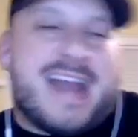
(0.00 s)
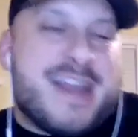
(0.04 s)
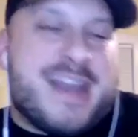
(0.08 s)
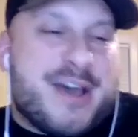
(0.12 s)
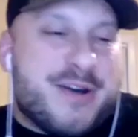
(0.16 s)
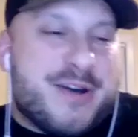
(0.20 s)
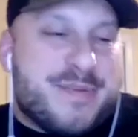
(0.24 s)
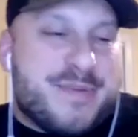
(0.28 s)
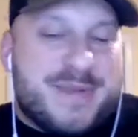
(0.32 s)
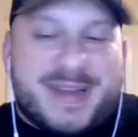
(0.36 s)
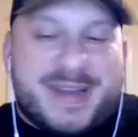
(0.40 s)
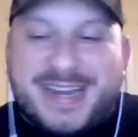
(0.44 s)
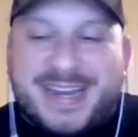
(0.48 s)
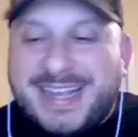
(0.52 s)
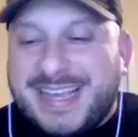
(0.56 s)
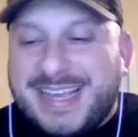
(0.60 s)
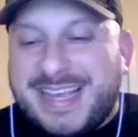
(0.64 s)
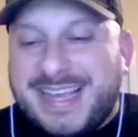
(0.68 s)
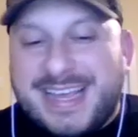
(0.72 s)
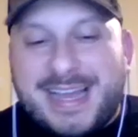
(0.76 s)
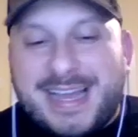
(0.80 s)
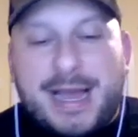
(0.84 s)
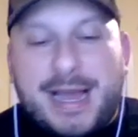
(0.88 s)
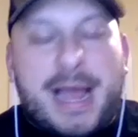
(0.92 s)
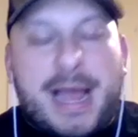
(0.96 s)
know, but
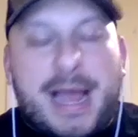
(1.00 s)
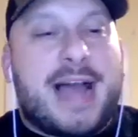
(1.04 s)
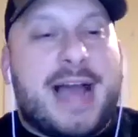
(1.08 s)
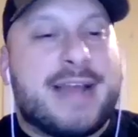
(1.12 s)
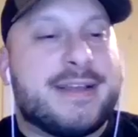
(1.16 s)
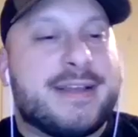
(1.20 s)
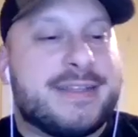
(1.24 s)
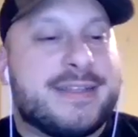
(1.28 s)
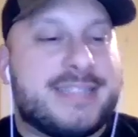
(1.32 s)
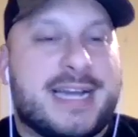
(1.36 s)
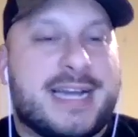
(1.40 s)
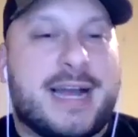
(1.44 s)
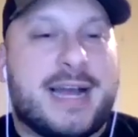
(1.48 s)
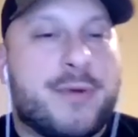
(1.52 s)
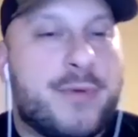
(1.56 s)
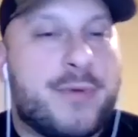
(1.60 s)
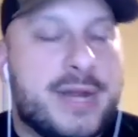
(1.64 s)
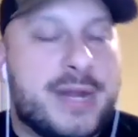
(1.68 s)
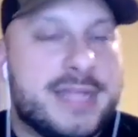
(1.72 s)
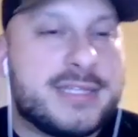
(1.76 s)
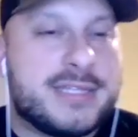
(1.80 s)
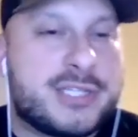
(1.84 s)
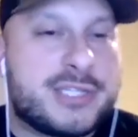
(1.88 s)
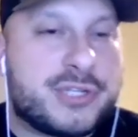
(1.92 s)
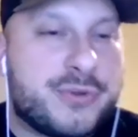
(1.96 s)
I went
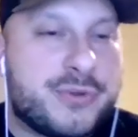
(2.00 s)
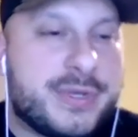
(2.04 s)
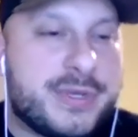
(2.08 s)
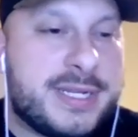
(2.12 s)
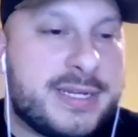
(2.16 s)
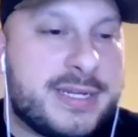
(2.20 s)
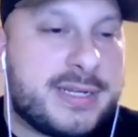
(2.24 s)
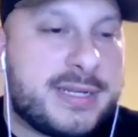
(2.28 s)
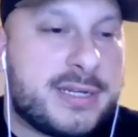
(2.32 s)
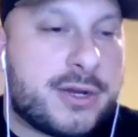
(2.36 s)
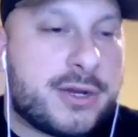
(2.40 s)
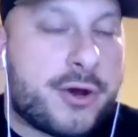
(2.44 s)
into it.